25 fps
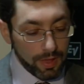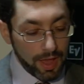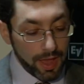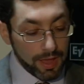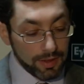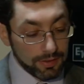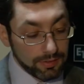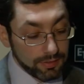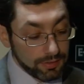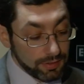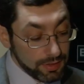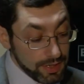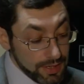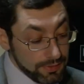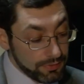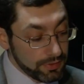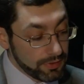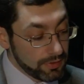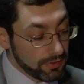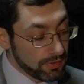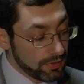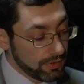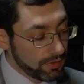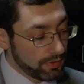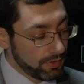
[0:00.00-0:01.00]
and
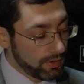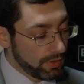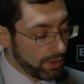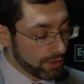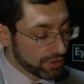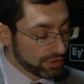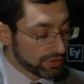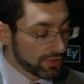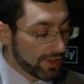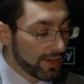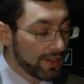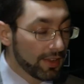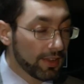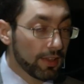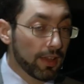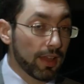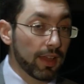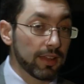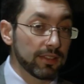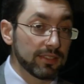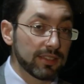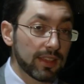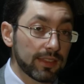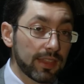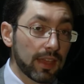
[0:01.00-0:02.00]
even Australia
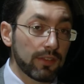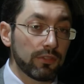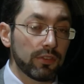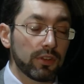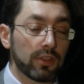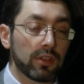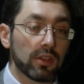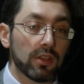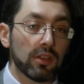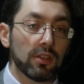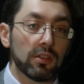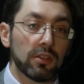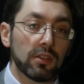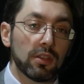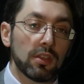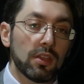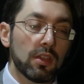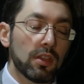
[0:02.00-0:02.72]
and South Africa,